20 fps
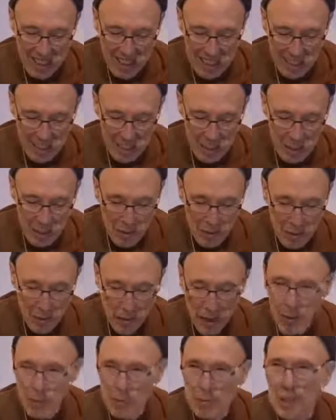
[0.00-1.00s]
So the
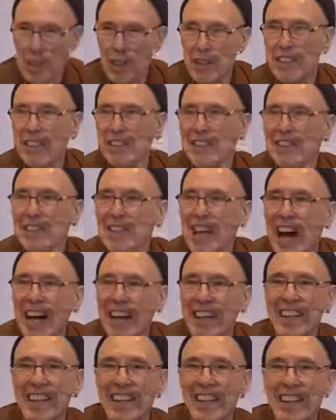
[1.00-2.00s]
verbs are
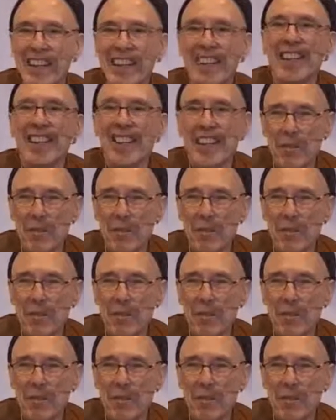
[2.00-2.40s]
jayati,